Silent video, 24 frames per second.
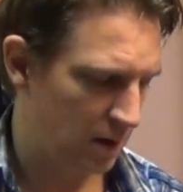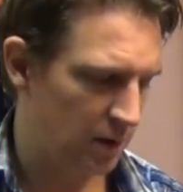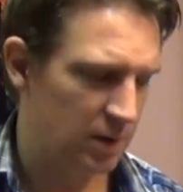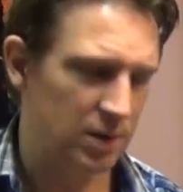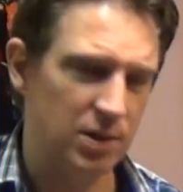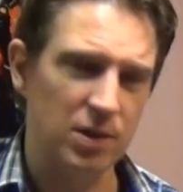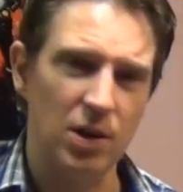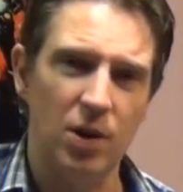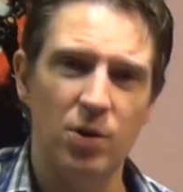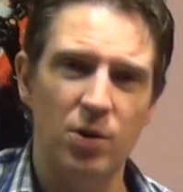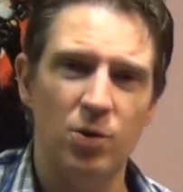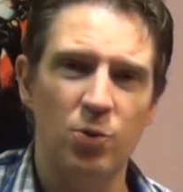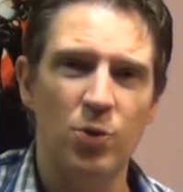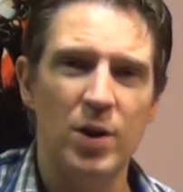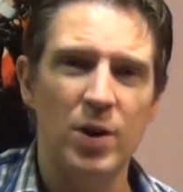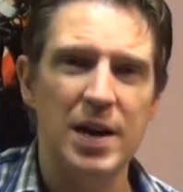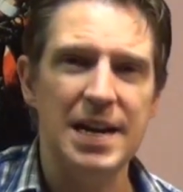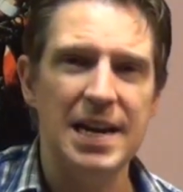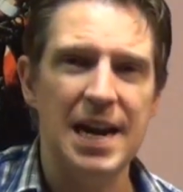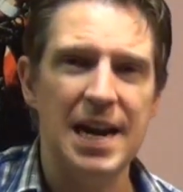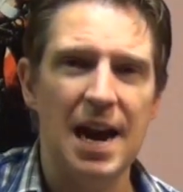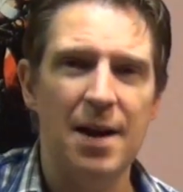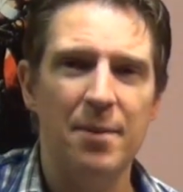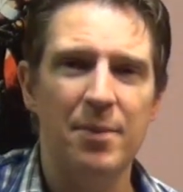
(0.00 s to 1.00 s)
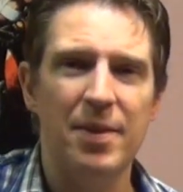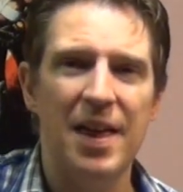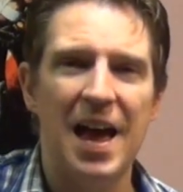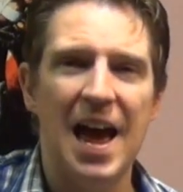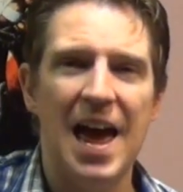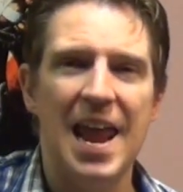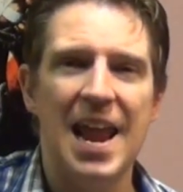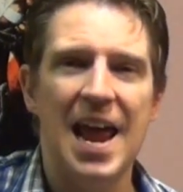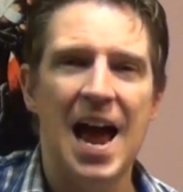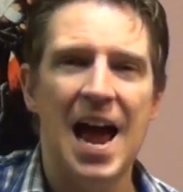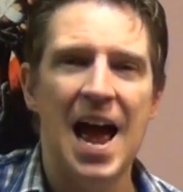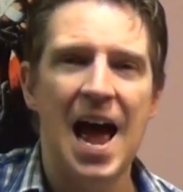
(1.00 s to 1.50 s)
So to recap
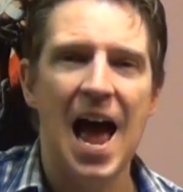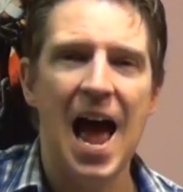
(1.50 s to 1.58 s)
that,